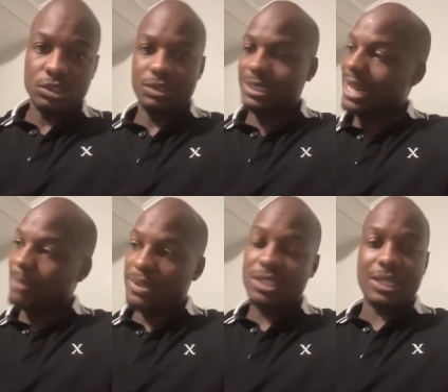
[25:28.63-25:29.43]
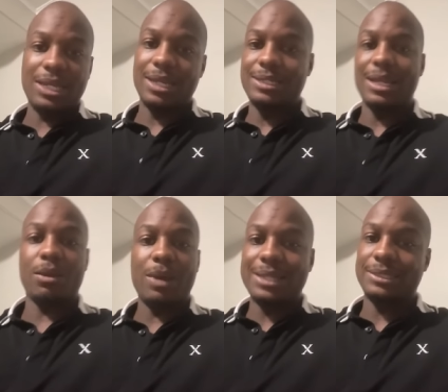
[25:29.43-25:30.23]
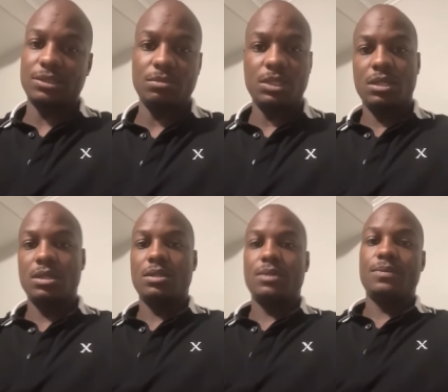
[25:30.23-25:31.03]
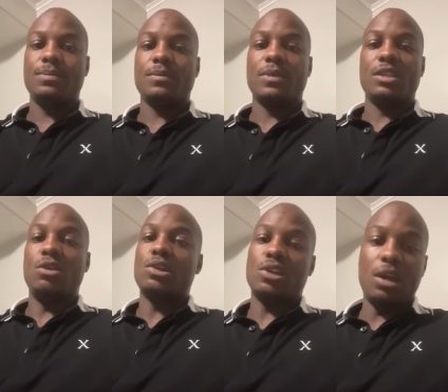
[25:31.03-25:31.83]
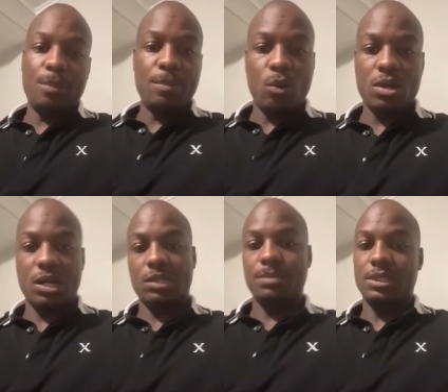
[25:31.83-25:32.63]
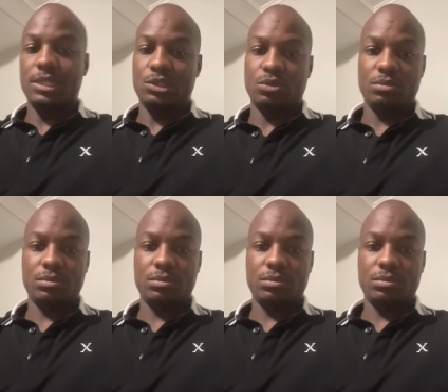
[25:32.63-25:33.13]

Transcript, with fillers: You ain't gotta be scared. You ain't gotta watch them. Your girl be more comfortable than you.